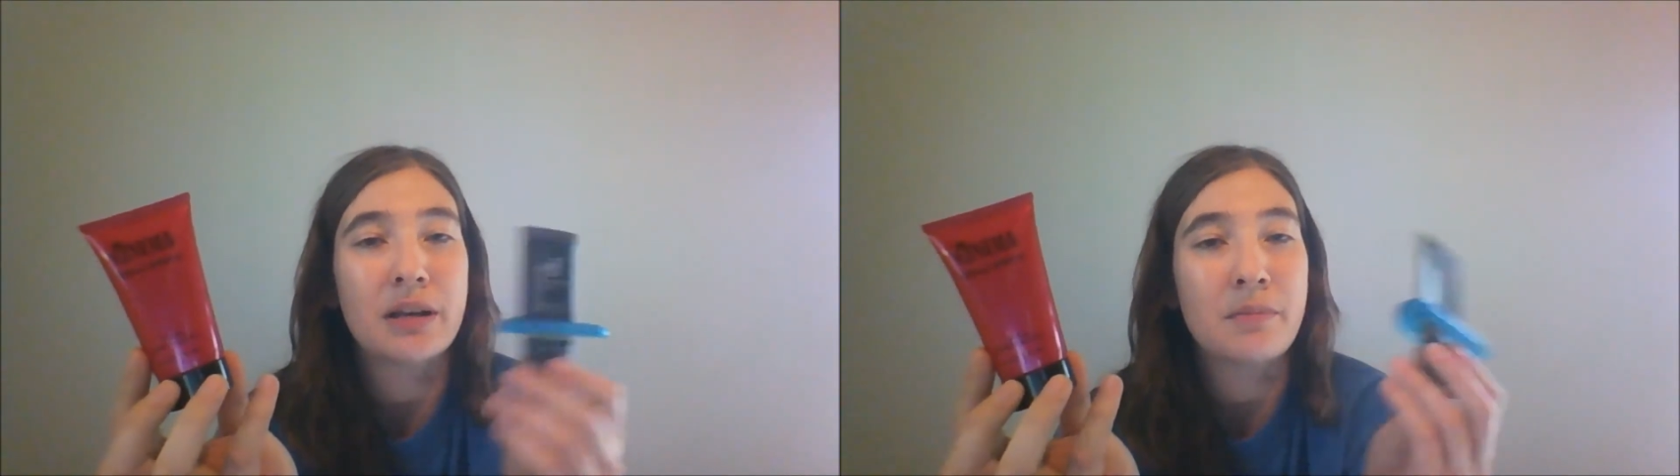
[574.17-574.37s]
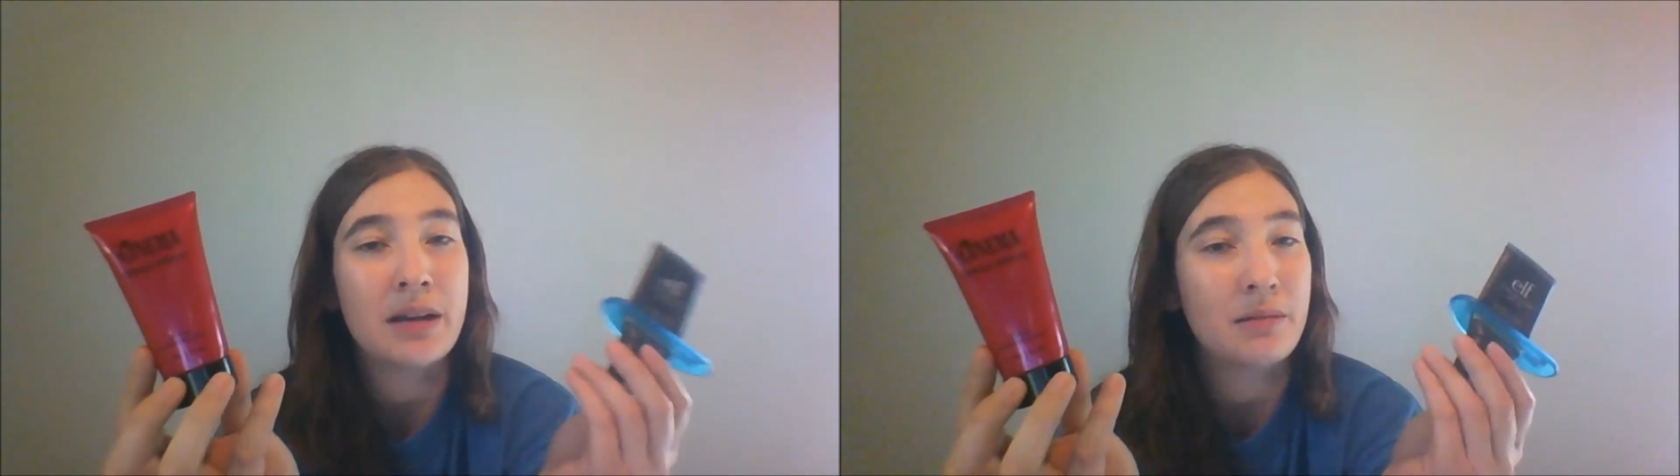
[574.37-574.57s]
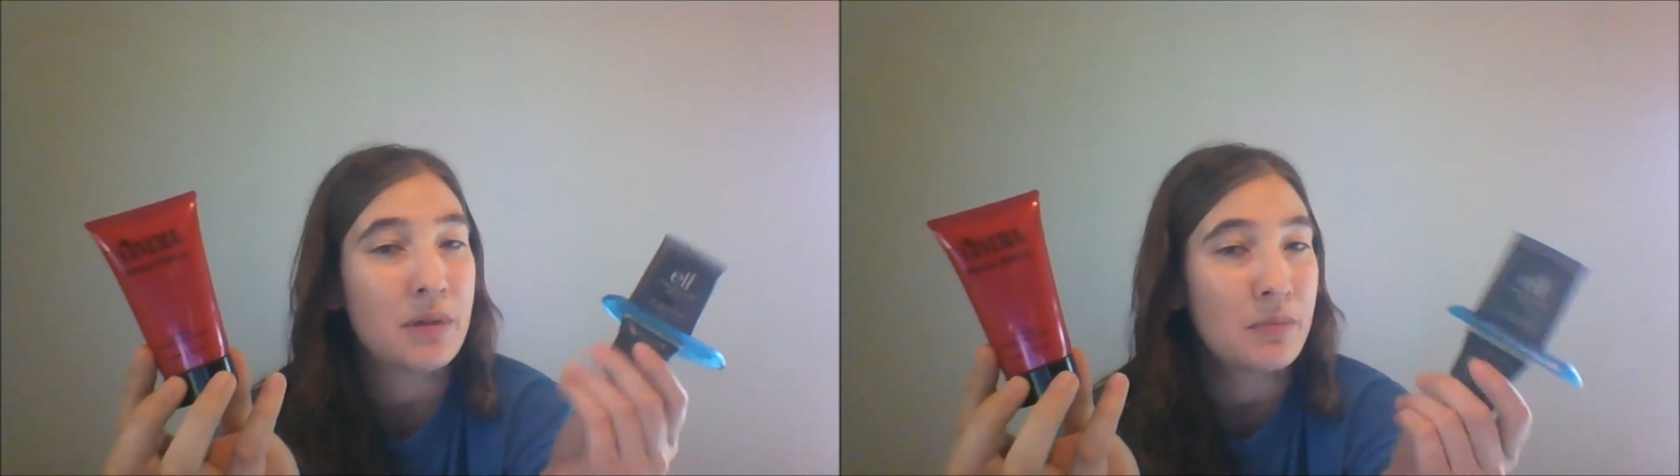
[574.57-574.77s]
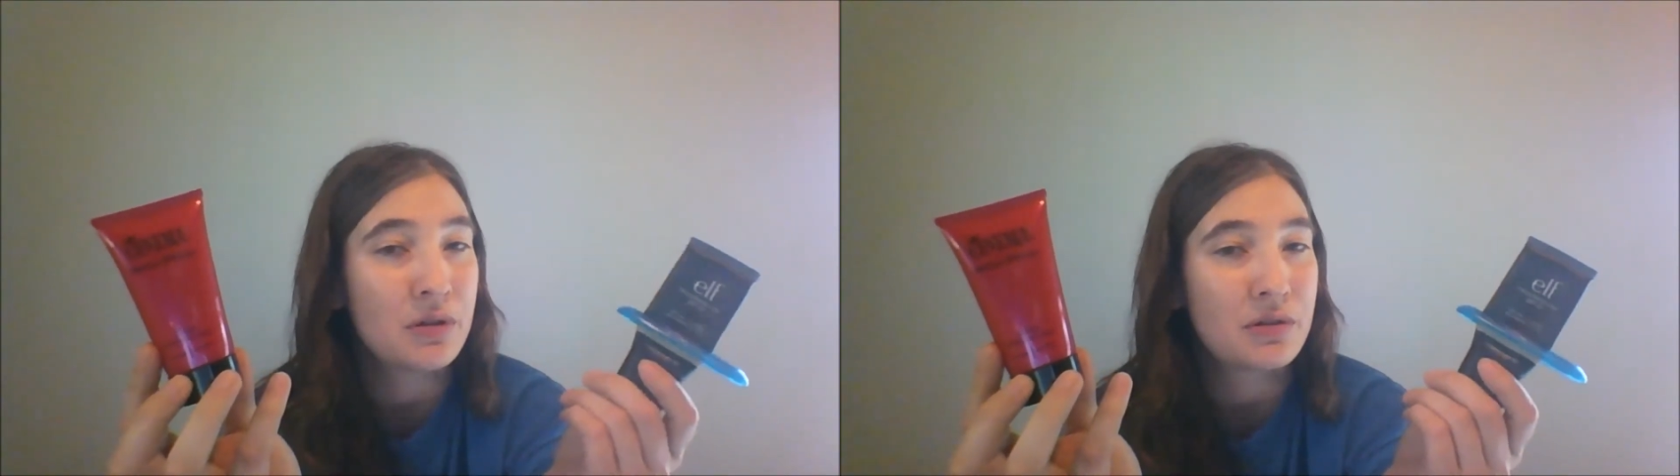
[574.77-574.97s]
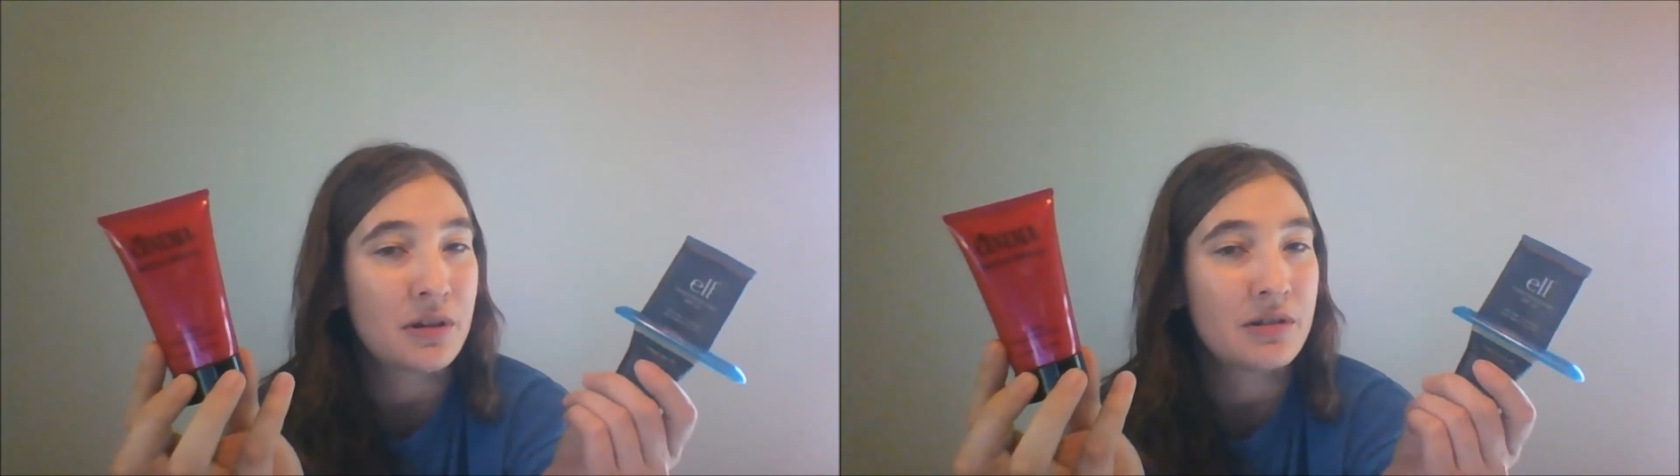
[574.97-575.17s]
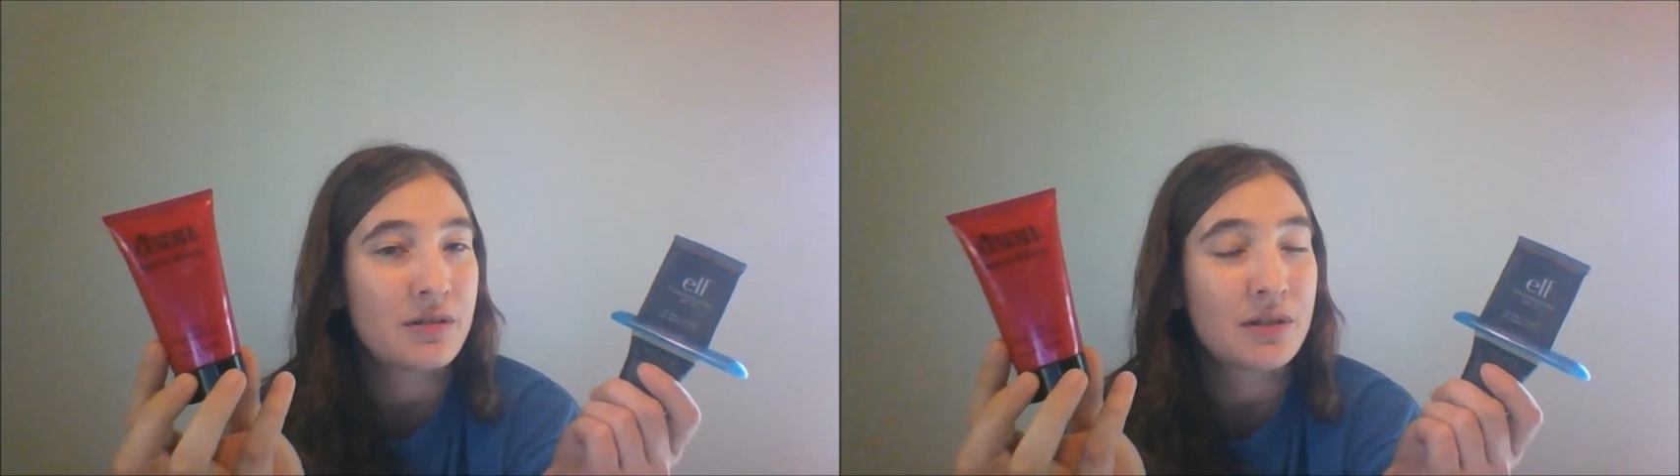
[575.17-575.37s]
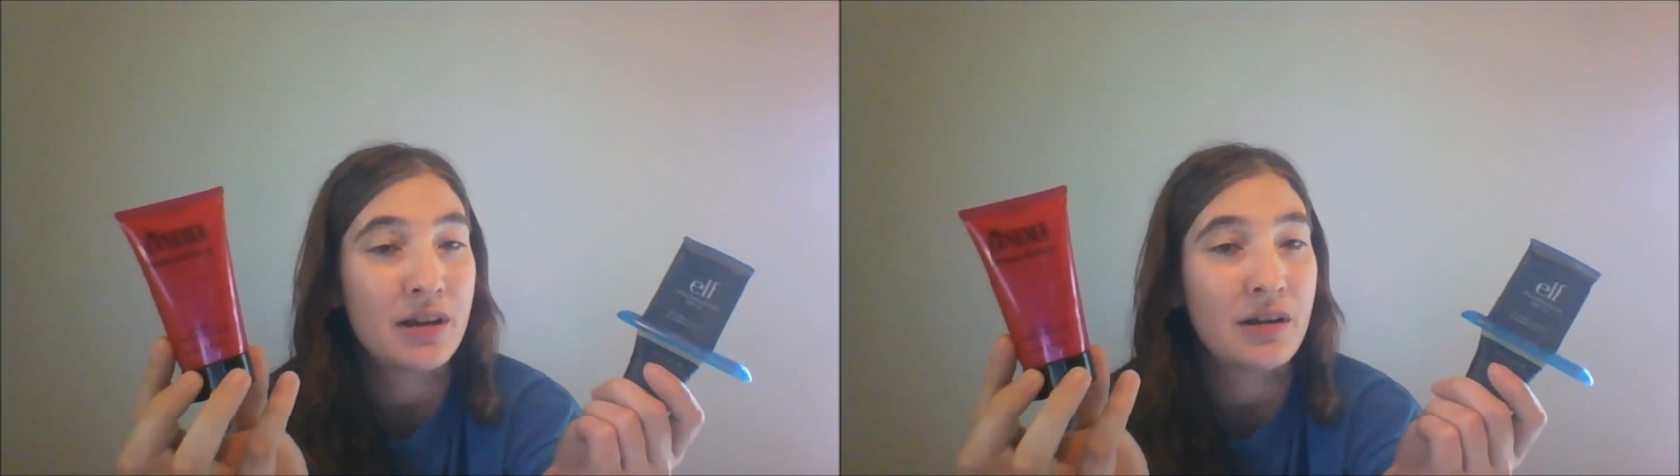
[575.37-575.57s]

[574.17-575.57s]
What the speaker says: wasn't really paying attention, so